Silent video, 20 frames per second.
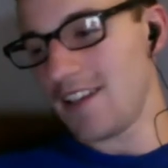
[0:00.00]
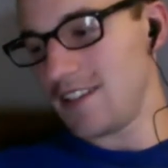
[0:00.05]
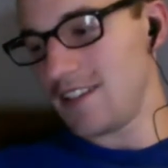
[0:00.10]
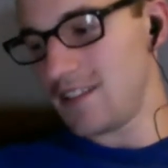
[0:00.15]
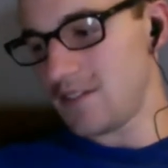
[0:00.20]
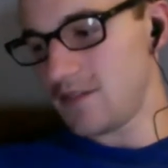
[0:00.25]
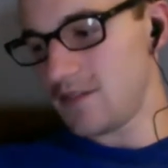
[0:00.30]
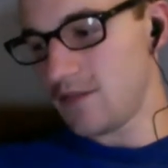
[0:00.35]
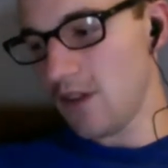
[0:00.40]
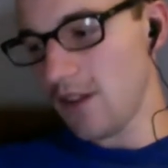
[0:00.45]

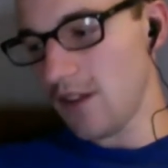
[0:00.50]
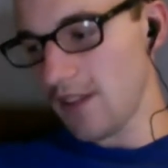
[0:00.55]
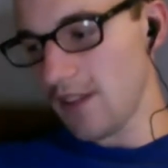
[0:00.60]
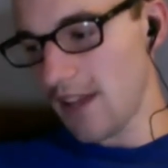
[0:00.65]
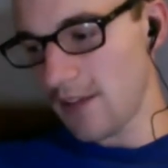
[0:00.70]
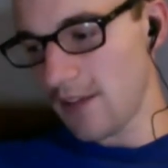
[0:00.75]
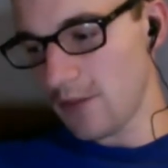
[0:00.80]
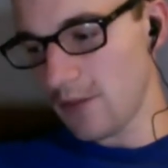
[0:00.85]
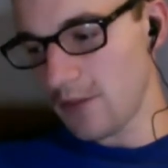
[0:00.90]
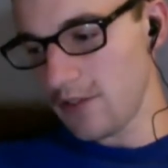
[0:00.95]
and a
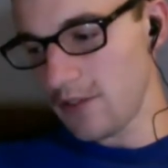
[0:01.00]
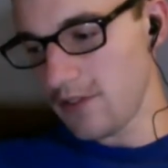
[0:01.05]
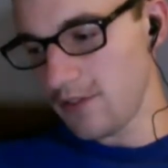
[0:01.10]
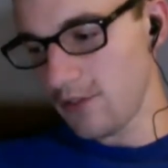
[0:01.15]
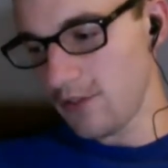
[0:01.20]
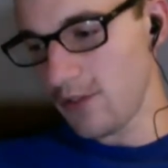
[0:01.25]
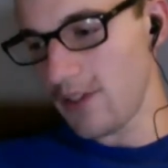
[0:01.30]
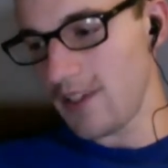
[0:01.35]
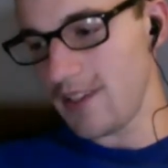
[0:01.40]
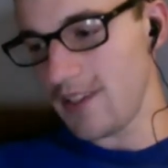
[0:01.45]
lot of
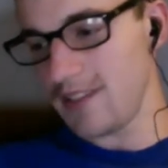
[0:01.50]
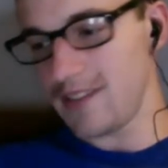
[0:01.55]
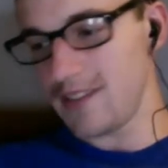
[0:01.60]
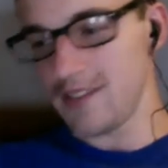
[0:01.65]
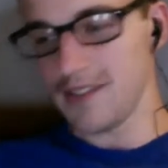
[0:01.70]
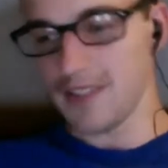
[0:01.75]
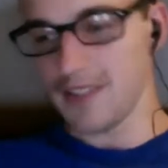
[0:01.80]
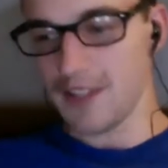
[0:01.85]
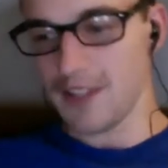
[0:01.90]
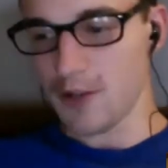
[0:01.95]
what
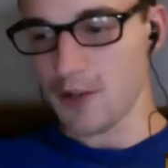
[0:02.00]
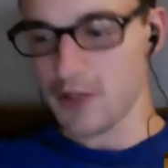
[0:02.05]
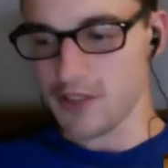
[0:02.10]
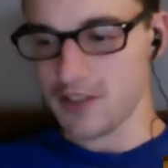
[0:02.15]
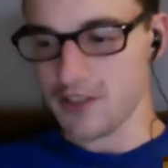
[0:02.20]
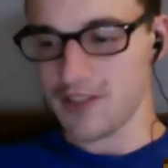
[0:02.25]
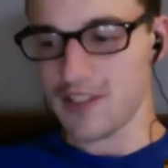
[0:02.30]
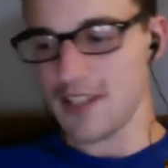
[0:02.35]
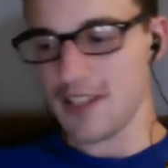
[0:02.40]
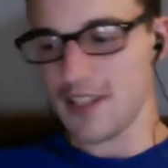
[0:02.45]
the coaches
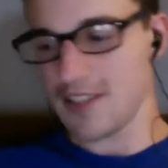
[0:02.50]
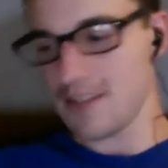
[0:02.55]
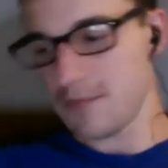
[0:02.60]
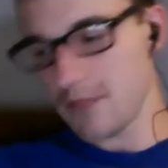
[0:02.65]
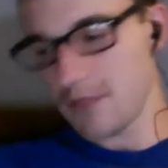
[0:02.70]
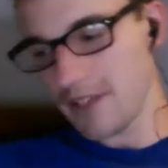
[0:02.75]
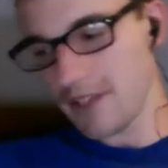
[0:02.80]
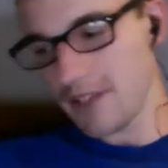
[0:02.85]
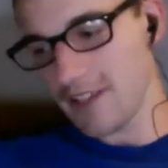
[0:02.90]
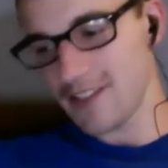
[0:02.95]
are saying,
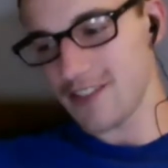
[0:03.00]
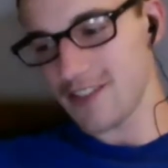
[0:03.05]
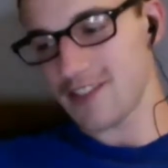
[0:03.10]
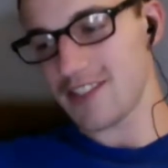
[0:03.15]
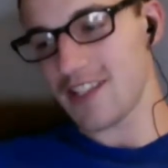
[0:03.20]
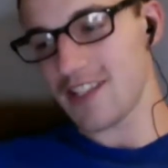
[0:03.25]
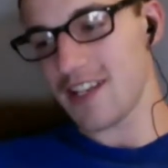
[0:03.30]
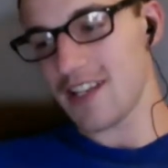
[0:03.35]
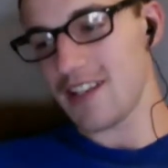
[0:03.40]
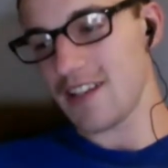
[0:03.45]
players are
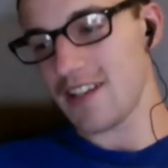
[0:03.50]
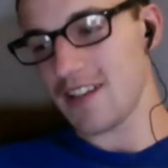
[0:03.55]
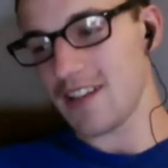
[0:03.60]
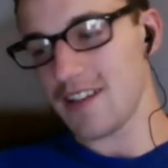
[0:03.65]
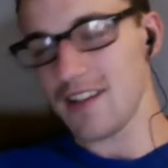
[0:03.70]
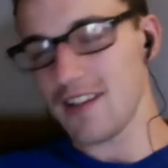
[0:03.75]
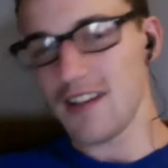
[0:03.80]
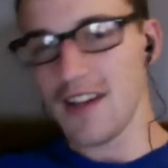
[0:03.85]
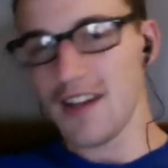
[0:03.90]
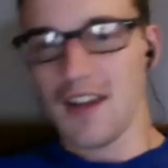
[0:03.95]
saying,
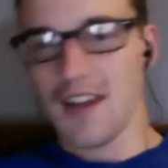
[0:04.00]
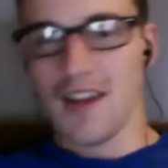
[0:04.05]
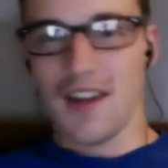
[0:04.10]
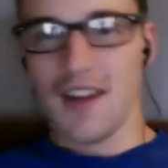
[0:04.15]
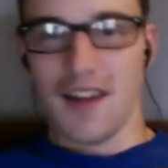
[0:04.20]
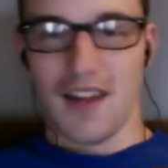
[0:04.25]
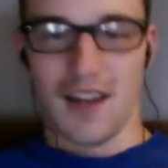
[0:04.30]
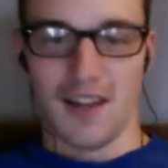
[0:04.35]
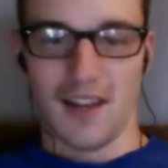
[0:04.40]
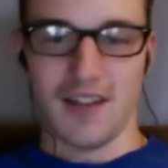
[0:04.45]

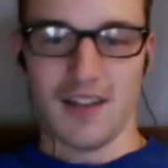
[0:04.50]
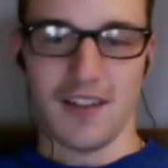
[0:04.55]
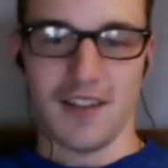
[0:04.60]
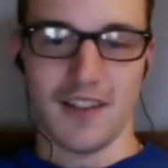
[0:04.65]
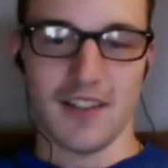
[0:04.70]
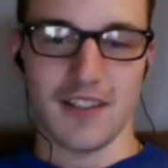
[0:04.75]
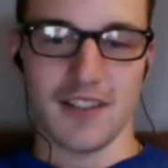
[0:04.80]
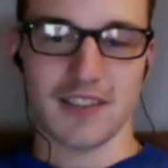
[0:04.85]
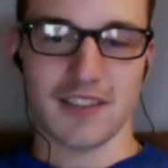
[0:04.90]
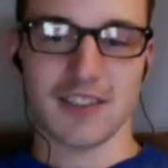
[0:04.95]
and
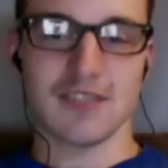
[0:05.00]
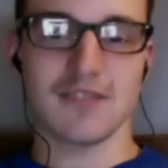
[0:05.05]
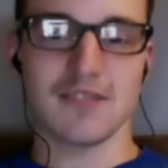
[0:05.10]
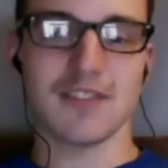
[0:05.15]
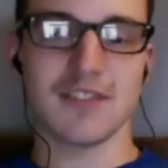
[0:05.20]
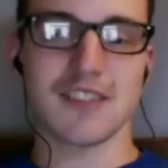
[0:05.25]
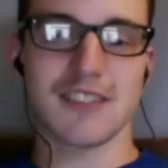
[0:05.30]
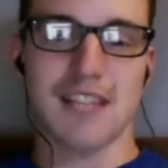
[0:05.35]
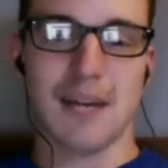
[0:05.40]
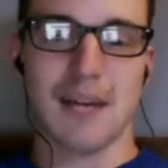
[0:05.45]
the
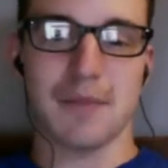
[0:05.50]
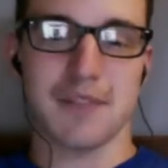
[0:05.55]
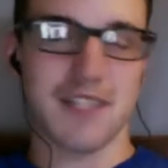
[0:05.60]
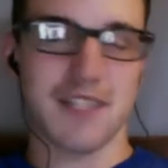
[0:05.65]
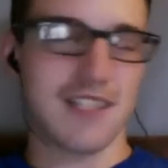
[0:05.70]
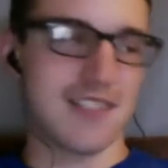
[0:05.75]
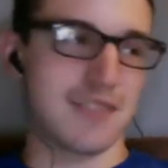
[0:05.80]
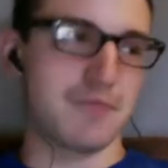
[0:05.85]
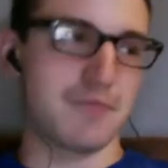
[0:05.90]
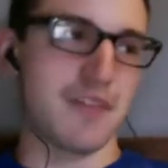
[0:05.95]
steps
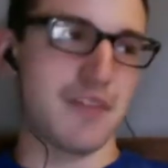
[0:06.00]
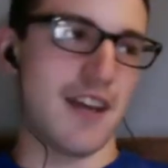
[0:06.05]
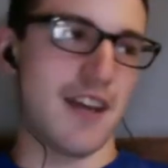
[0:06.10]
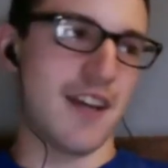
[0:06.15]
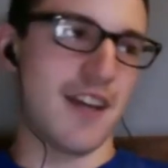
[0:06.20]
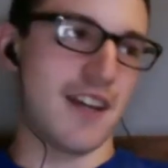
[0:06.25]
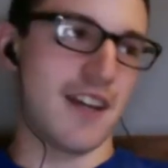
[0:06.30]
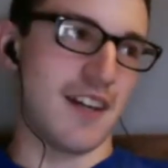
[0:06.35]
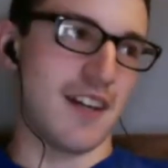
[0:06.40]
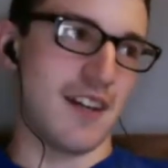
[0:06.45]
he's
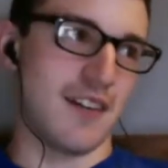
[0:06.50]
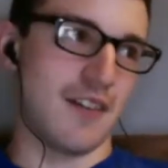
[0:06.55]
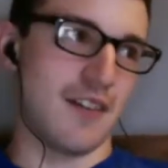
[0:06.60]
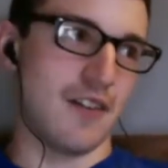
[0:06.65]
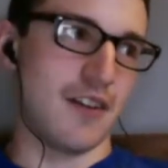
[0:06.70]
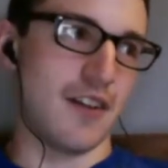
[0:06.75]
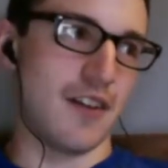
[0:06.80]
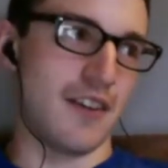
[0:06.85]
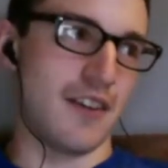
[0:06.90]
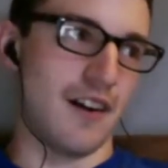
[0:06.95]
taken
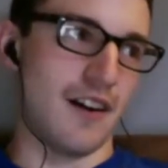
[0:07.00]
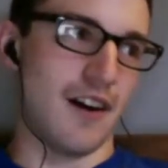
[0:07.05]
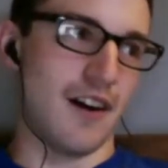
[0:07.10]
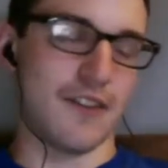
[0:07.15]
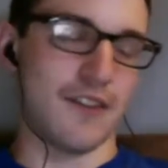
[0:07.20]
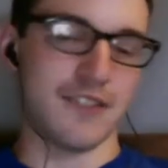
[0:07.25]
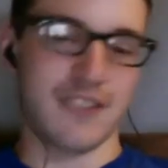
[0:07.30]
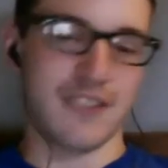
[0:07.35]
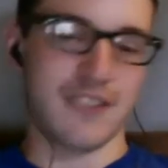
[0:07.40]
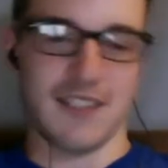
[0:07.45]
in the
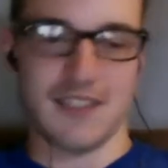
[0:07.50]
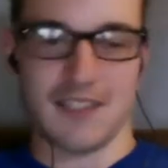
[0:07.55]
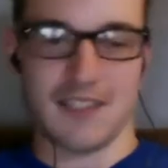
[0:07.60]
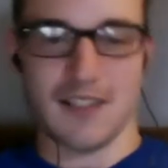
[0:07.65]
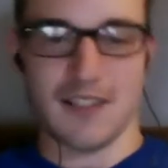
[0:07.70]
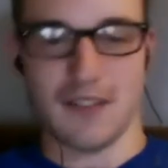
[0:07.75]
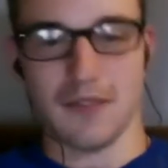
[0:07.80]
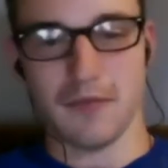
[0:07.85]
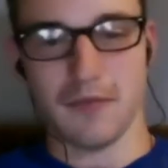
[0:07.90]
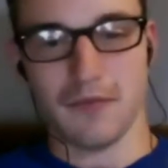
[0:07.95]
off
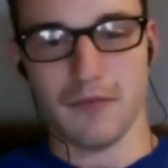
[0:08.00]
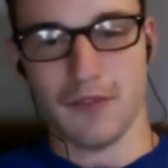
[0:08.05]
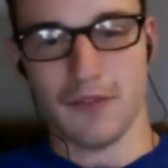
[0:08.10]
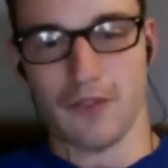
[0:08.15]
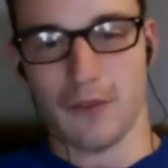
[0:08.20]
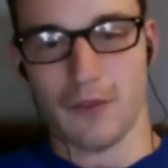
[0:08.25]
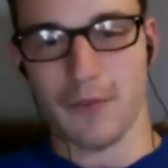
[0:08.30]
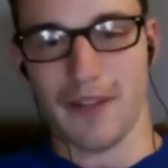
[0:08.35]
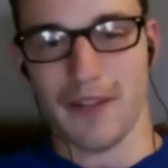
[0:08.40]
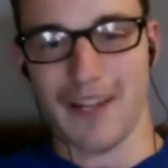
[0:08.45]
season
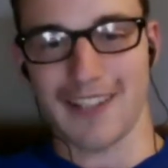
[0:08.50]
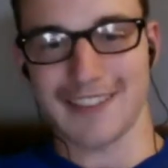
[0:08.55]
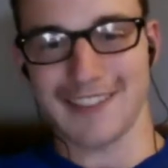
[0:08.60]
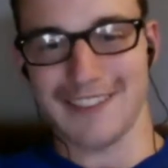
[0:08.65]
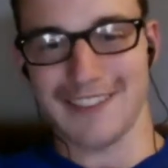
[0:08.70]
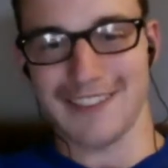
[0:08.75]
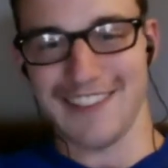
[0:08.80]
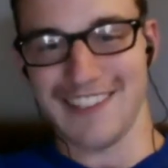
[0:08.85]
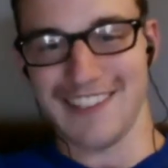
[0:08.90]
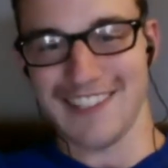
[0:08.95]
from last
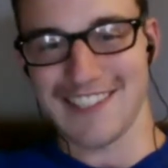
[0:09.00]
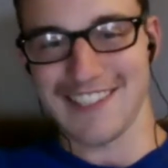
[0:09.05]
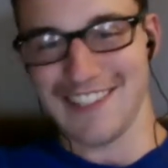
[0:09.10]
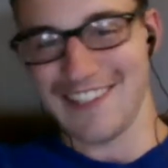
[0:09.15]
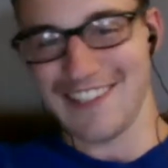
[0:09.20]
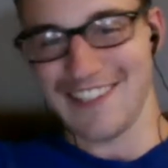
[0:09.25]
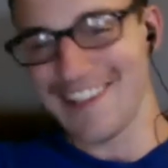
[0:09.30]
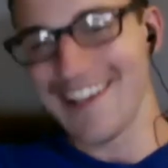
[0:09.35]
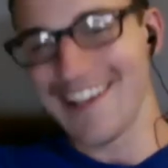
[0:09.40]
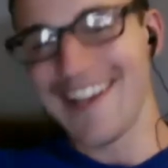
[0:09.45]
year to this
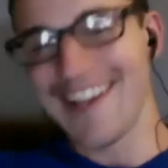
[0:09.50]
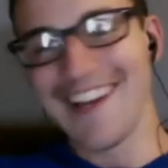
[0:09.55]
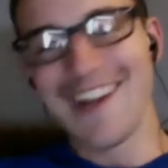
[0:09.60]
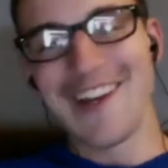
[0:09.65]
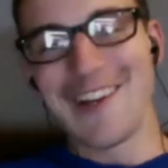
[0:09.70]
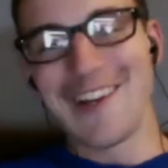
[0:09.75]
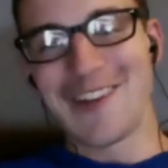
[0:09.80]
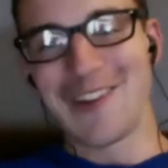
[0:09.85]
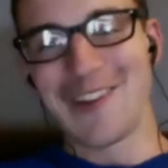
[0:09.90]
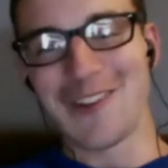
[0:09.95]
year.
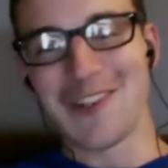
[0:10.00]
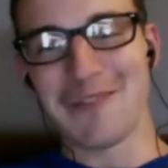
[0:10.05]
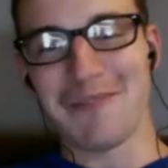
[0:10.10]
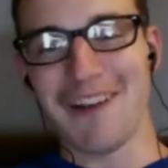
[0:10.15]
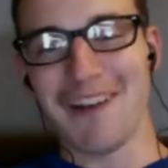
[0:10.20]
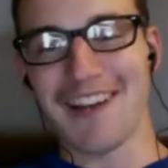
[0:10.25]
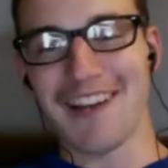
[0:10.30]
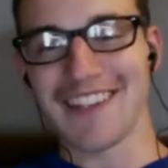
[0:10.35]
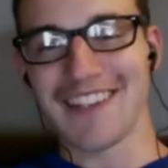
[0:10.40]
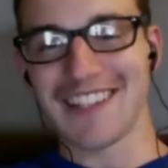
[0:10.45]
The only
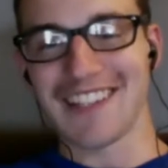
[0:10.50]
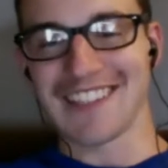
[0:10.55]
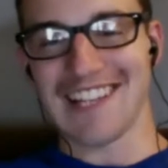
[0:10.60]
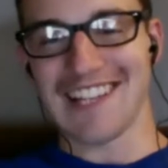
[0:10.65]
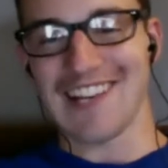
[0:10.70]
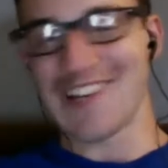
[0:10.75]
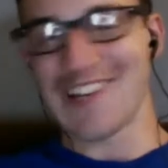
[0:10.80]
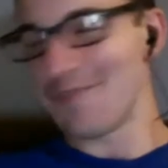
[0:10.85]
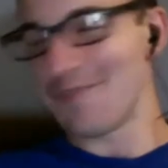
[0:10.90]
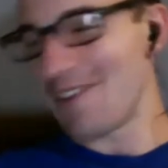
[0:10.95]
bad things
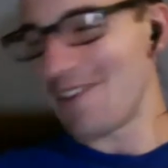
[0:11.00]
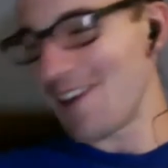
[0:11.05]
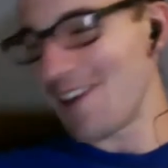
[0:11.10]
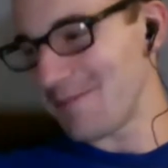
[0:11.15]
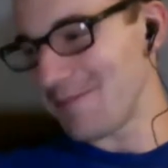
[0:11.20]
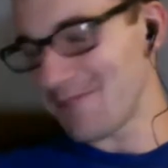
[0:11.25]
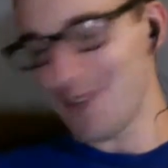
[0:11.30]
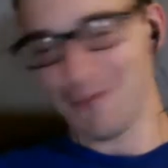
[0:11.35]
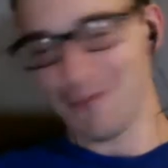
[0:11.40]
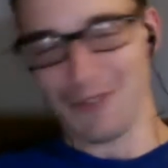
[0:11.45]
I hear about
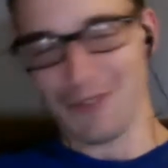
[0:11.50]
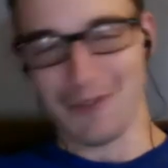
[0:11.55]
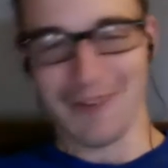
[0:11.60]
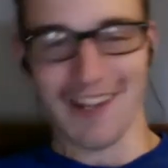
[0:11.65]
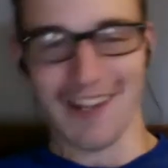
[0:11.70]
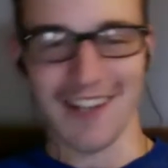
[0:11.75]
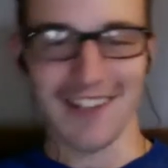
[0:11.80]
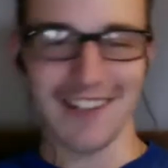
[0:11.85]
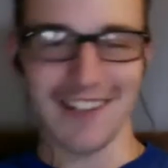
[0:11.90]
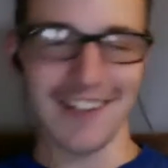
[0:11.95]
him come from
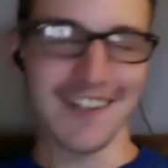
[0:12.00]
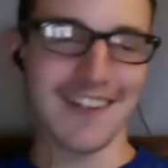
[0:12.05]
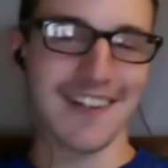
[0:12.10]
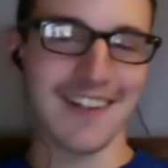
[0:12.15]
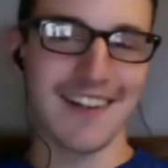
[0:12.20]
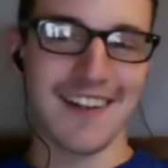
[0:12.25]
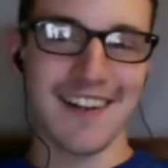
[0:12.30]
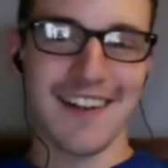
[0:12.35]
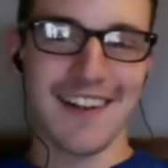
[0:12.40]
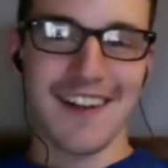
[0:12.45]
Andy.
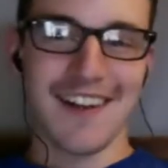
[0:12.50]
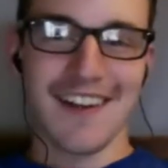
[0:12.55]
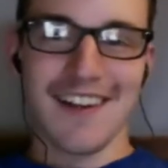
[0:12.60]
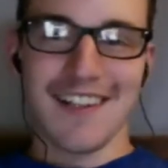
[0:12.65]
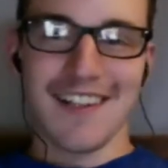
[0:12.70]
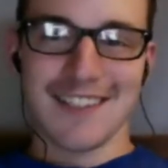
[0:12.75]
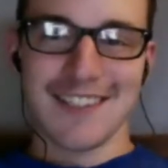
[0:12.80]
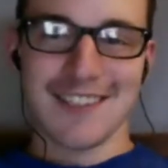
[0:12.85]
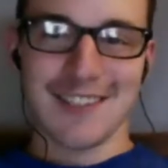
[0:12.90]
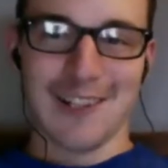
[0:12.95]

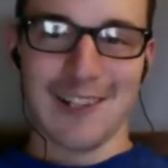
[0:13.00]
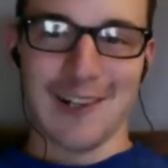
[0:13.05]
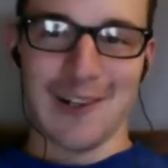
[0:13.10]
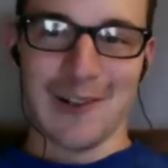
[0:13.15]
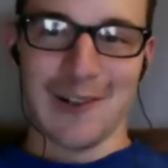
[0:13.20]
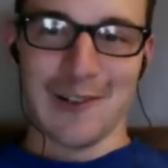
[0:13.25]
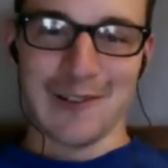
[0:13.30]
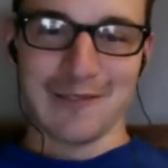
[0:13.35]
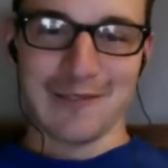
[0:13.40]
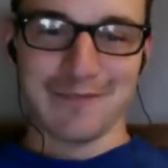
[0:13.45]

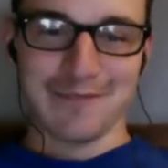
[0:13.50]
So